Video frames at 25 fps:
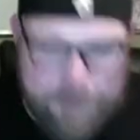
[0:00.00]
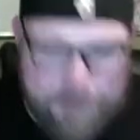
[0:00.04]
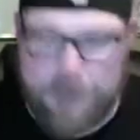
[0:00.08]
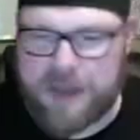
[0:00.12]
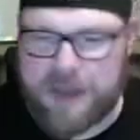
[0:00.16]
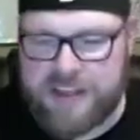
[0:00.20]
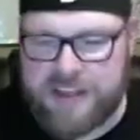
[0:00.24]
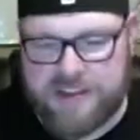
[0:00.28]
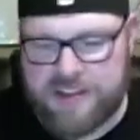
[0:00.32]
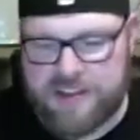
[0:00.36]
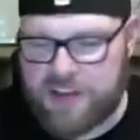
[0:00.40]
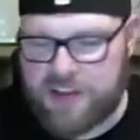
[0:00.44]

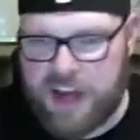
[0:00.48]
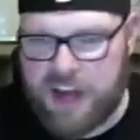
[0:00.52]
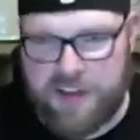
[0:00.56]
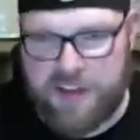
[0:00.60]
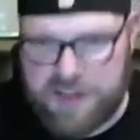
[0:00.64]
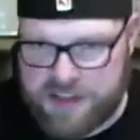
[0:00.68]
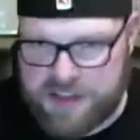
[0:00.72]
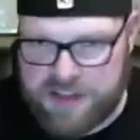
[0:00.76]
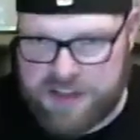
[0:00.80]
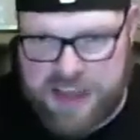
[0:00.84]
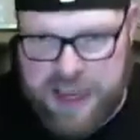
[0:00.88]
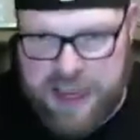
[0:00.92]
is
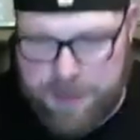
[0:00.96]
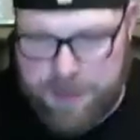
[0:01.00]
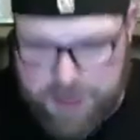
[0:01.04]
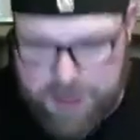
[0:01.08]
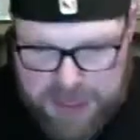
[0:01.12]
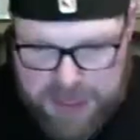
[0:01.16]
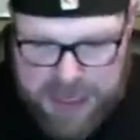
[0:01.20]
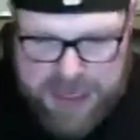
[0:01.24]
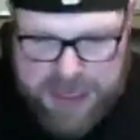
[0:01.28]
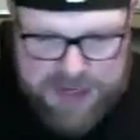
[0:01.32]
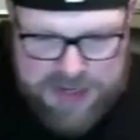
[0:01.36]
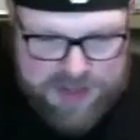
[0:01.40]
obviously,
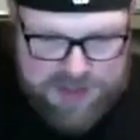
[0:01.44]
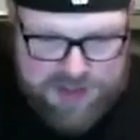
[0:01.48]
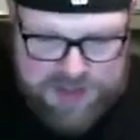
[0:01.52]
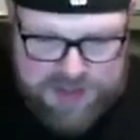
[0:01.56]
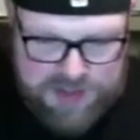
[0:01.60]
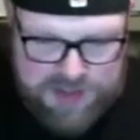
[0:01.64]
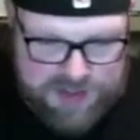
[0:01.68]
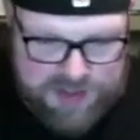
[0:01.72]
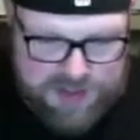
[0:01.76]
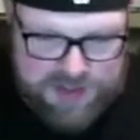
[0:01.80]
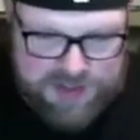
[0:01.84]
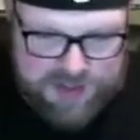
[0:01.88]

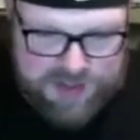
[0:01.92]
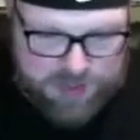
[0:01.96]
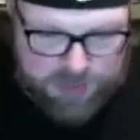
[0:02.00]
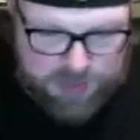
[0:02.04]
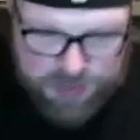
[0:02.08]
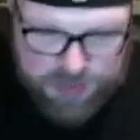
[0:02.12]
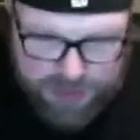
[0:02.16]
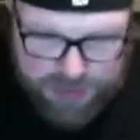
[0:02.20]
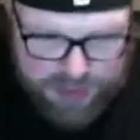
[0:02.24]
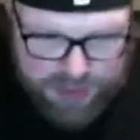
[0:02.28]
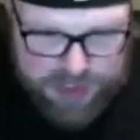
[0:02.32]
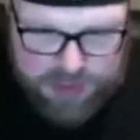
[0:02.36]
APX is
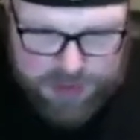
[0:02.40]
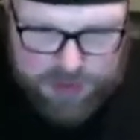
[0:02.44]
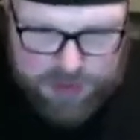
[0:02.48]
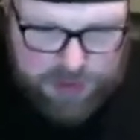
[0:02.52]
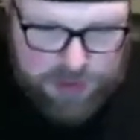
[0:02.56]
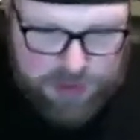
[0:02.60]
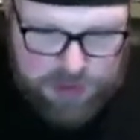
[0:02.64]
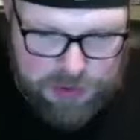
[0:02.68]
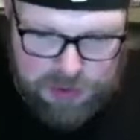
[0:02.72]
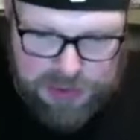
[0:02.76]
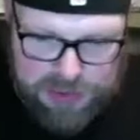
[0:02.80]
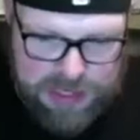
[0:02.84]
really
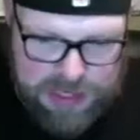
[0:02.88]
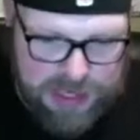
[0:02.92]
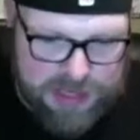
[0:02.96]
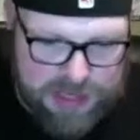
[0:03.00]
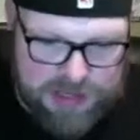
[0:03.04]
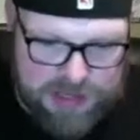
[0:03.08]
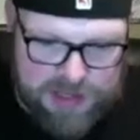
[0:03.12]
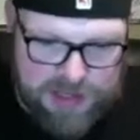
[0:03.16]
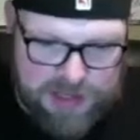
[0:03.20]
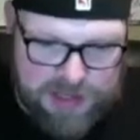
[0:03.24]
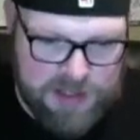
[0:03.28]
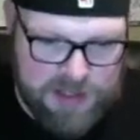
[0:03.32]
cool,
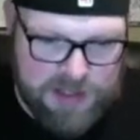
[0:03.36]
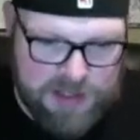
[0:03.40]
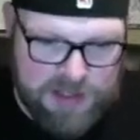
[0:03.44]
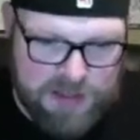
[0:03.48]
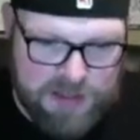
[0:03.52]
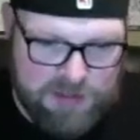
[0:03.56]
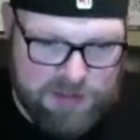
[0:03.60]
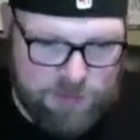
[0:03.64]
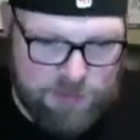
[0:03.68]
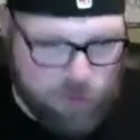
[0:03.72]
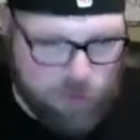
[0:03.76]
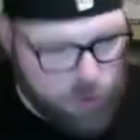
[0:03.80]
and
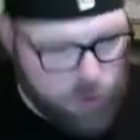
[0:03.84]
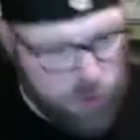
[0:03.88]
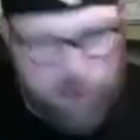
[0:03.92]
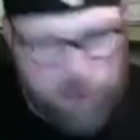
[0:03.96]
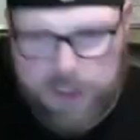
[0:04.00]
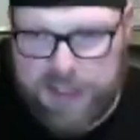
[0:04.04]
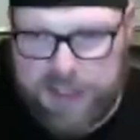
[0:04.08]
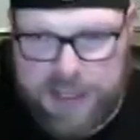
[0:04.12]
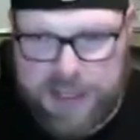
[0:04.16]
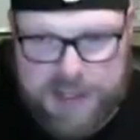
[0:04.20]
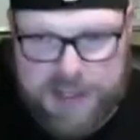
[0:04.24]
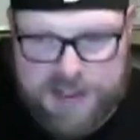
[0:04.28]
we're
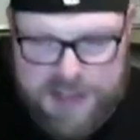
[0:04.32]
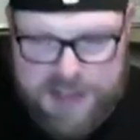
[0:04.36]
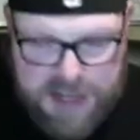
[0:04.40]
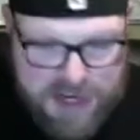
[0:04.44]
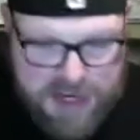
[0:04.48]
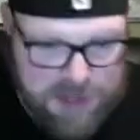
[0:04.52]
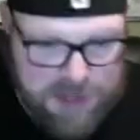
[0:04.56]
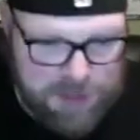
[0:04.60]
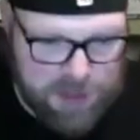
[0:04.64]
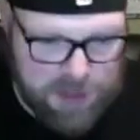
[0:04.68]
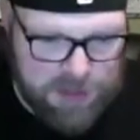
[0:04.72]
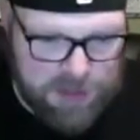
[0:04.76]
really
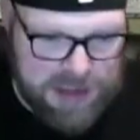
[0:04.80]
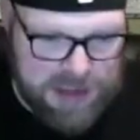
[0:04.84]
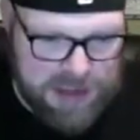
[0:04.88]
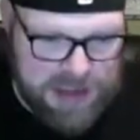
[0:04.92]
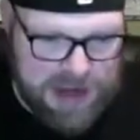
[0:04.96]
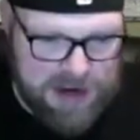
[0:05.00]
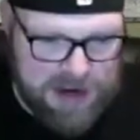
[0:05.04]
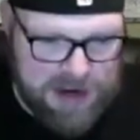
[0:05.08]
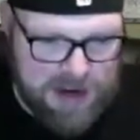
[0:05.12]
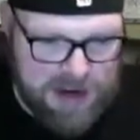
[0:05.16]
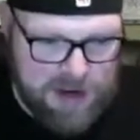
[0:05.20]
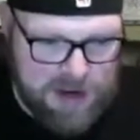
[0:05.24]
excited about
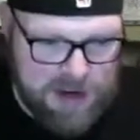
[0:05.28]
that.